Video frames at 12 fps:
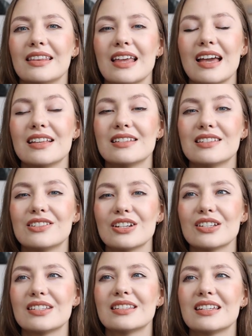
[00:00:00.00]
that is
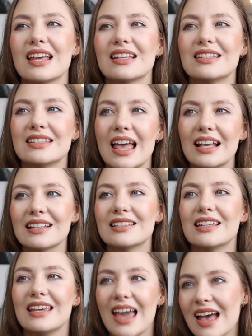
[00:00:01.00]
just
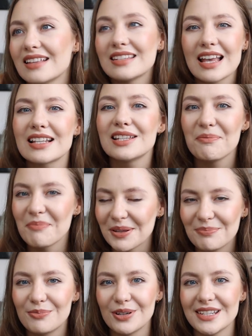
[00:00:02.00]
sexy. Yeah, sexy
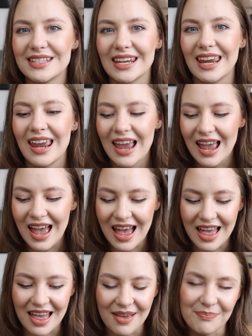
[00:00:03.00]
but pretty.
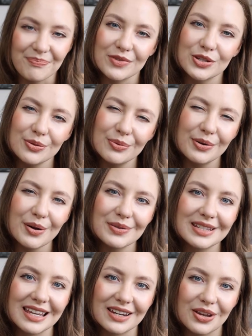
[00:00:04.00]

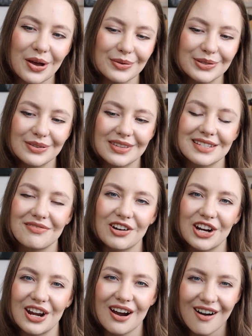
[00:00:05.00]
Tuberose can go to this
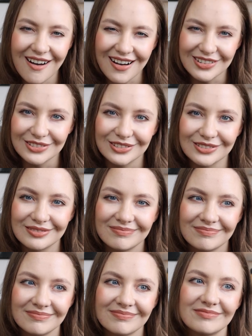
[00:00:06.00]
very carnal,
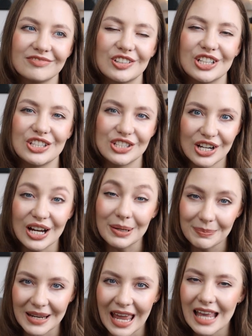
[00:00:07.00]
very
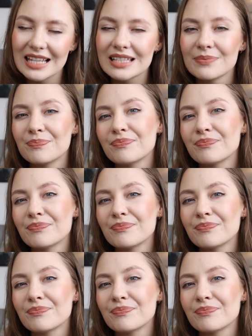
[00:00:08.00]
dark place,